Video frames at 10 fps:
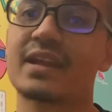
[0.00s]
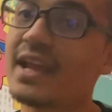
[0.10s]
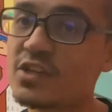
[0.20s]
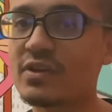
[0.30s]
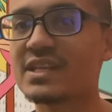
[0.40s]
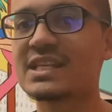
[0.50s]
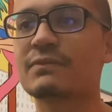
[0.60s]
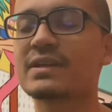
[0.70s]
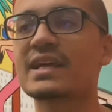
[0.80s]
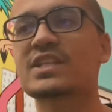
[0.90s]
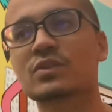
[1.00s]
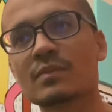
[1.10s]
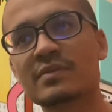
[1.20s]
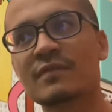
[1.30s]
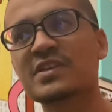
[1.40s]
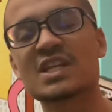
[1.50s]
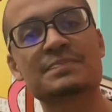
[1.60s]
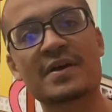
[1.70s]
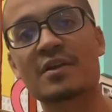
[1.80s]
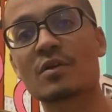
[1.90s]
Andre is definitely that. So the division is
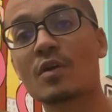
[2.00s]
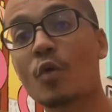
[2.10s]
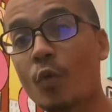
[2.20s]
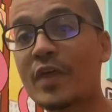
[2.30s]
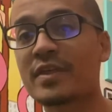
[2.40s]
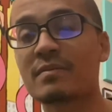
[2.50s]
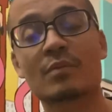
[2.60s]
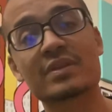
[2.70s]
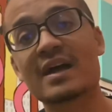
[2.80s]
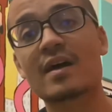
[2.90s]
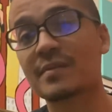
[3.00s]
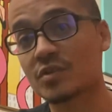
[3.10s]
better with him than without him.